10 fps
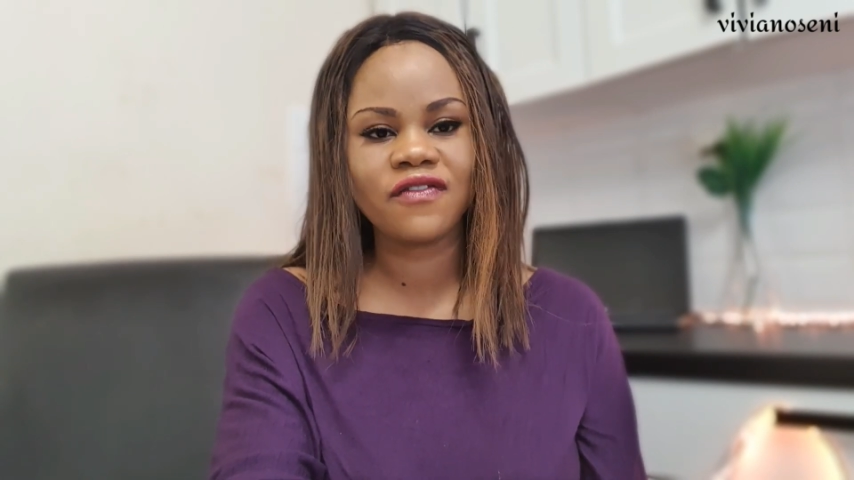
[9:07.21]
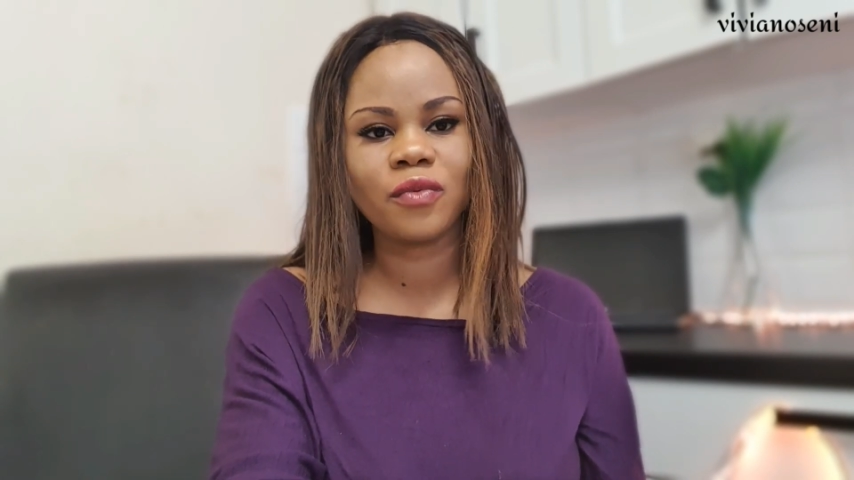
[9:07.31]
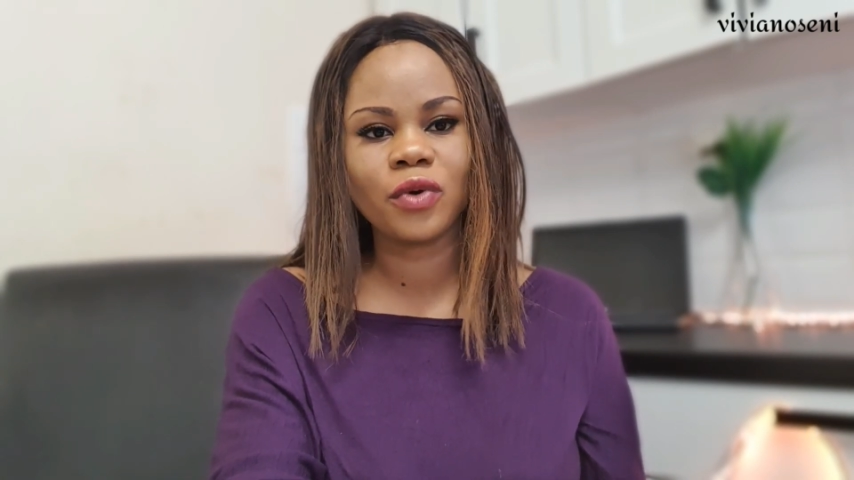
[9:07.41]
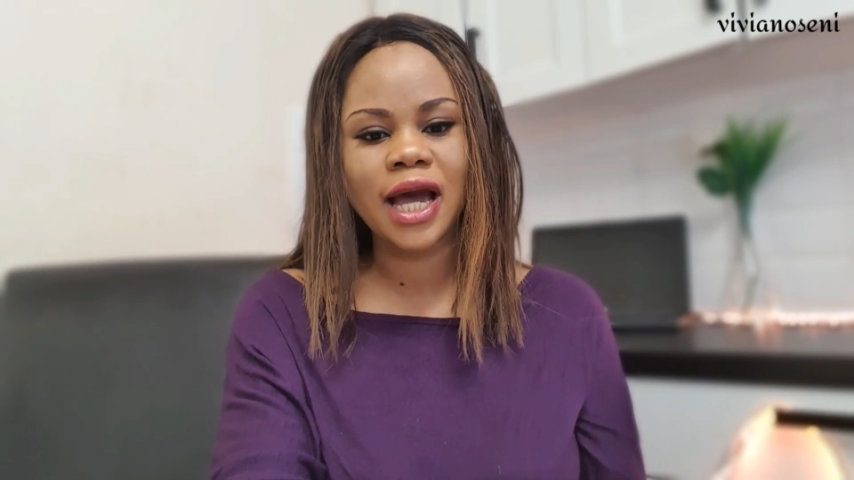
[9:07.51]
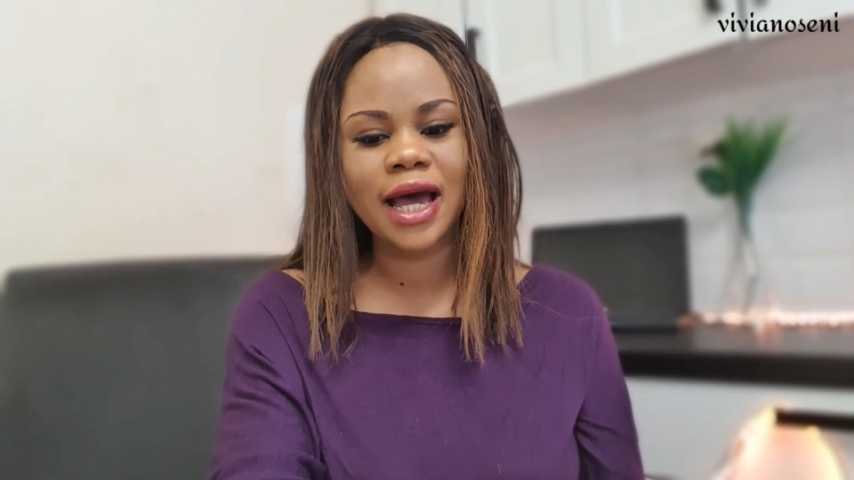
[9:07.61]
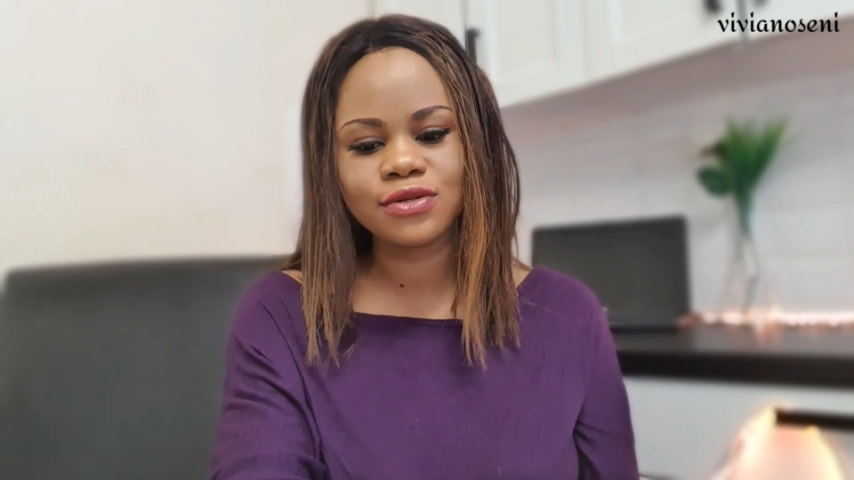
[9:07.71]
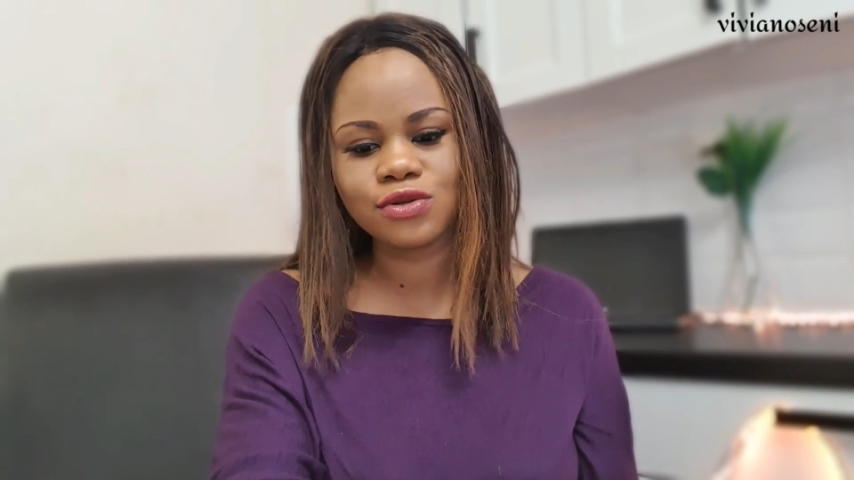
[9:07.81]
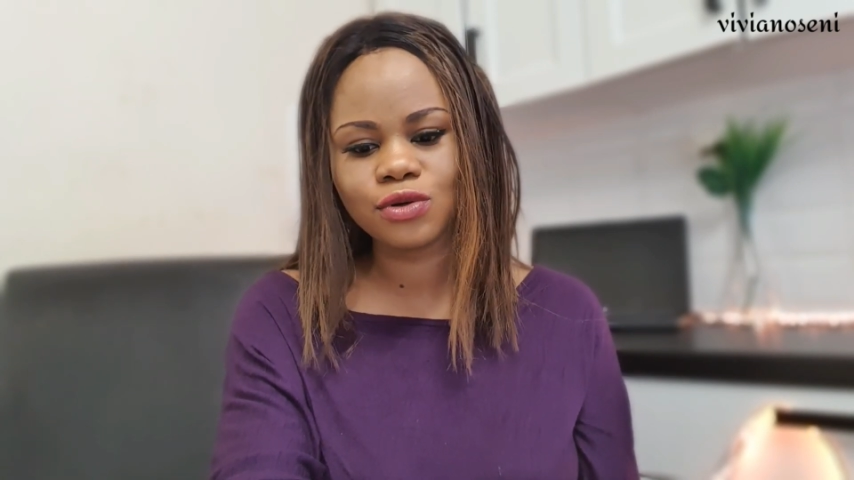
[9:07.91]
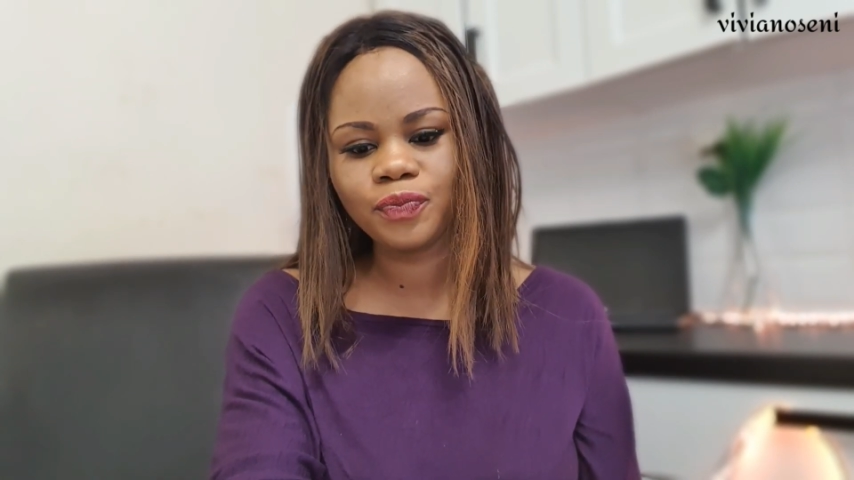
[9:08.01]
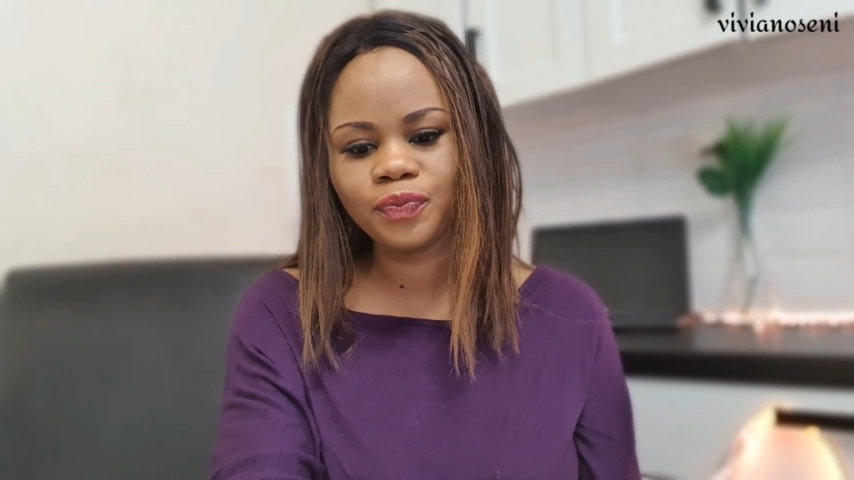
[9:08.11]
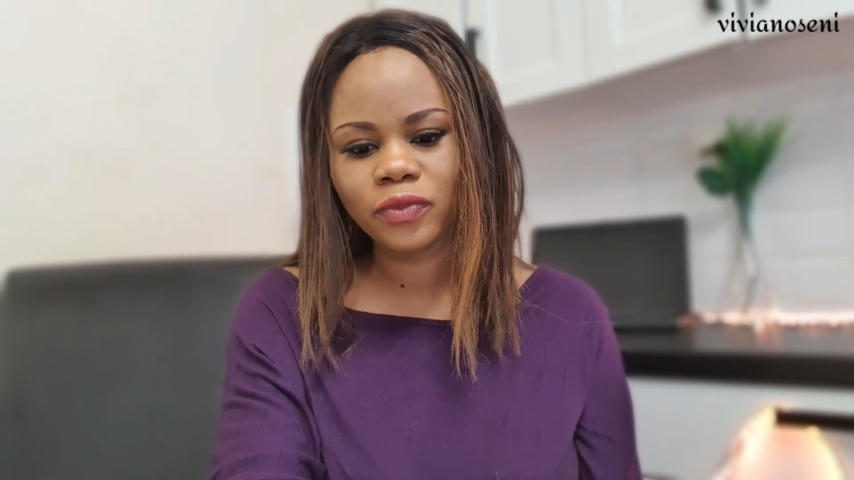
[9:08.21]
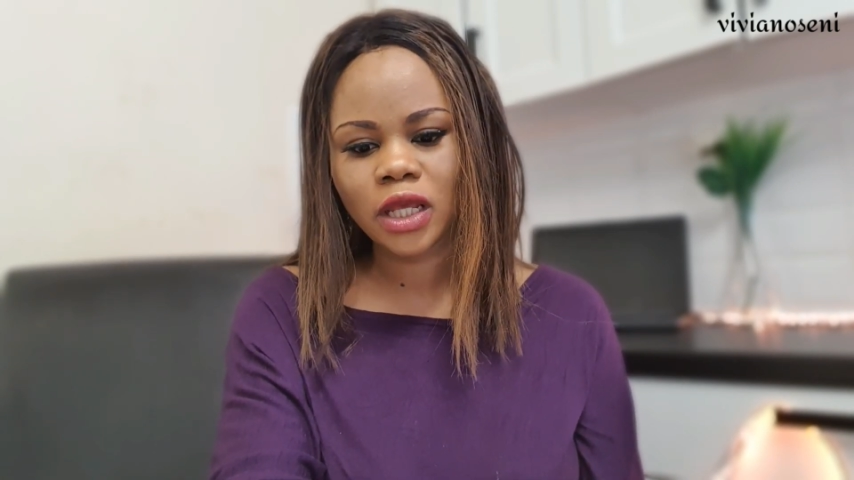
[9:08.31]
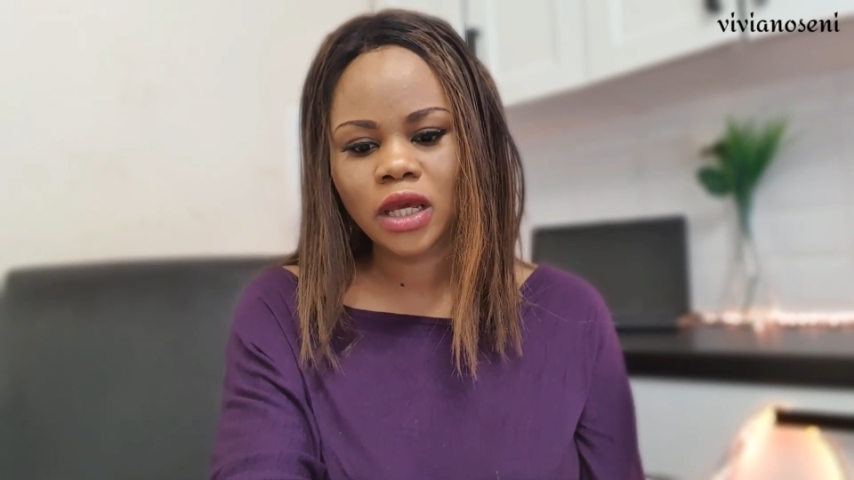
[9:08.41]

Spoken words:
from your council,